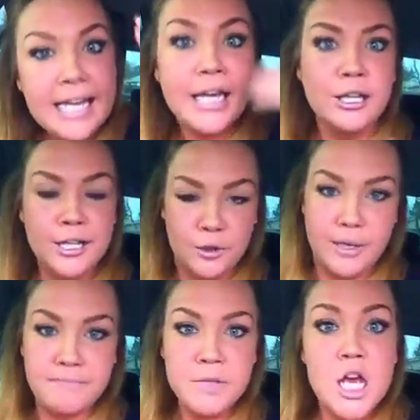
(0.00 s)

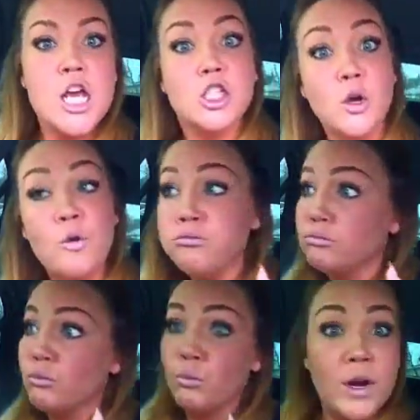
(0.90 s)
illiterate. So
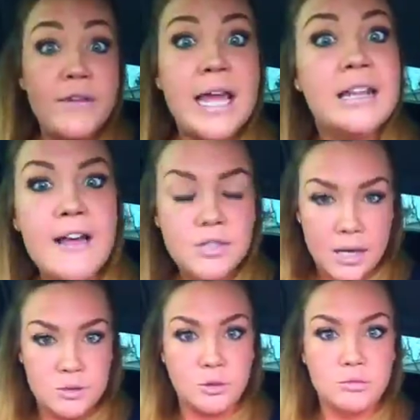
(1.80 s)
what are they left
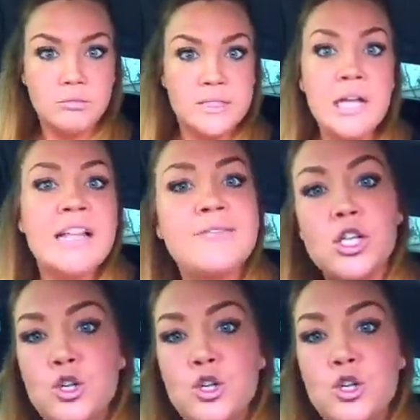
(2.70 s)
up to? They're left to